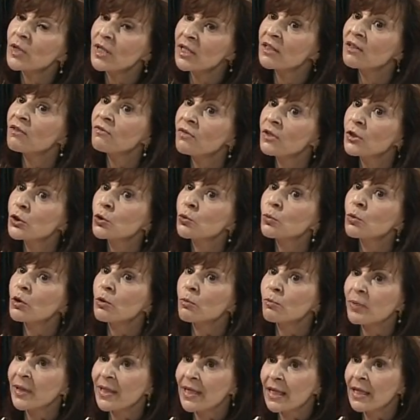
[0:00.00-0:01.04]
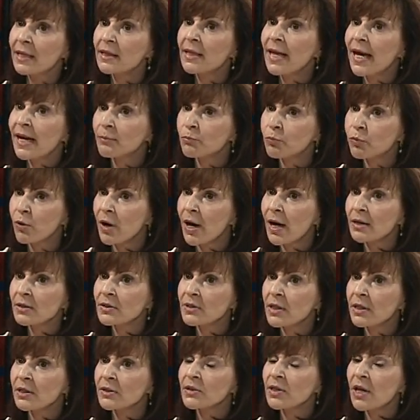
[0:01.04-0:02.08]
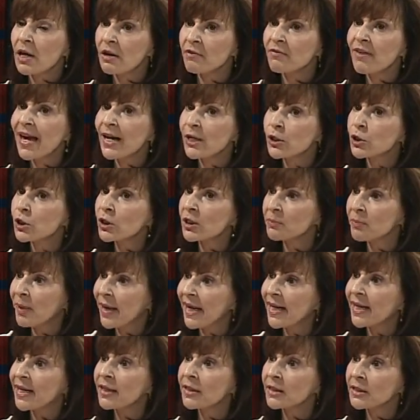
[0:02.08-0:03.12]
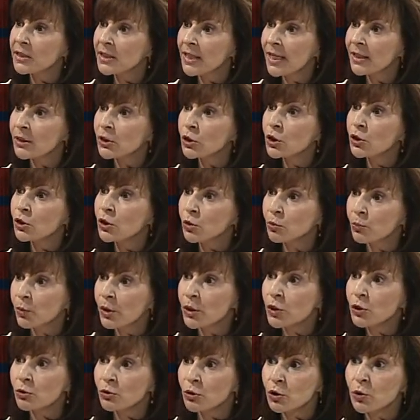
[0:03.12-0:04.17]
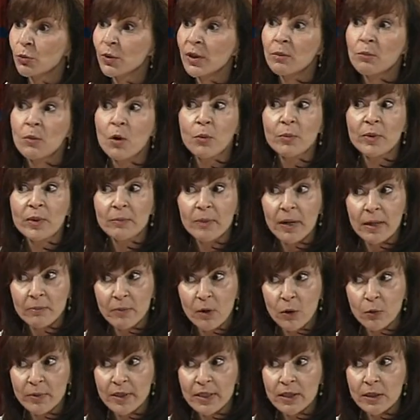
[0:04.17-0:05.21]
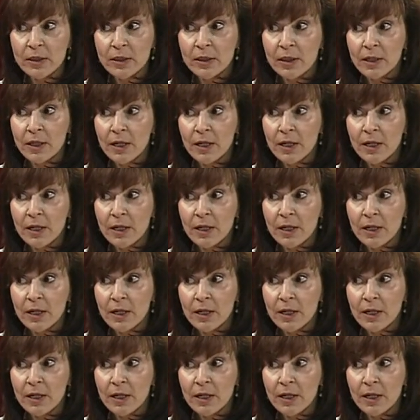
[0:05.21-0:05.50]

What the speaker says: individual begin that process of actually paying attention to what you're doing moment by moment,